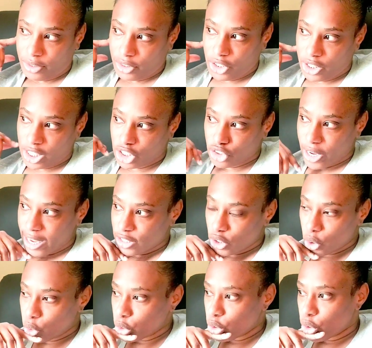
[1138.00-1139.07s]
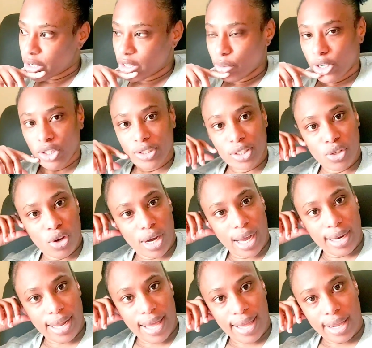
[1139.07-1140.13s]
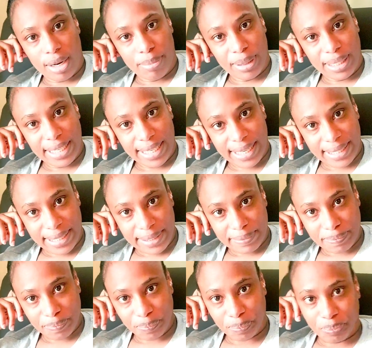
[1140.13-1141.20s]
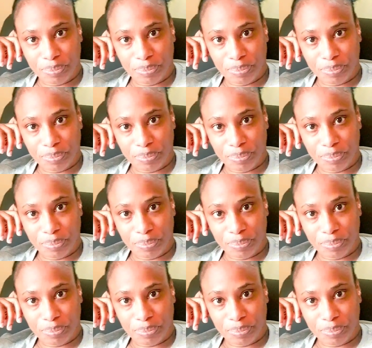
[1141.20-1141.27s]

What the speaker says: You know, strike so good looking when you sit down and I help the lady.